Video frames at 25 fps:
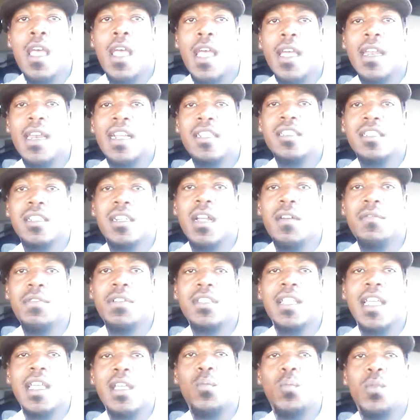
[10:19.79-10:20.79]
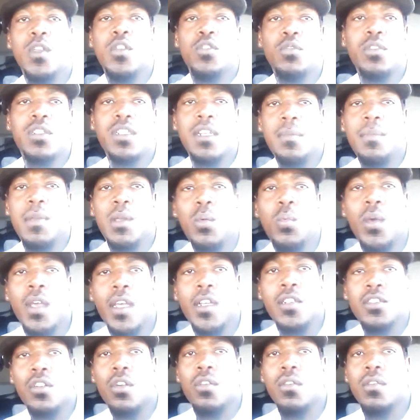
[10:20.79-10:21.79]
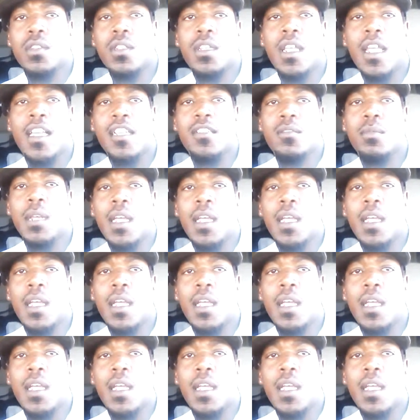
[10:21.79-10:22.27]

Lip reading: And that's another thing. When you see me wear certain things,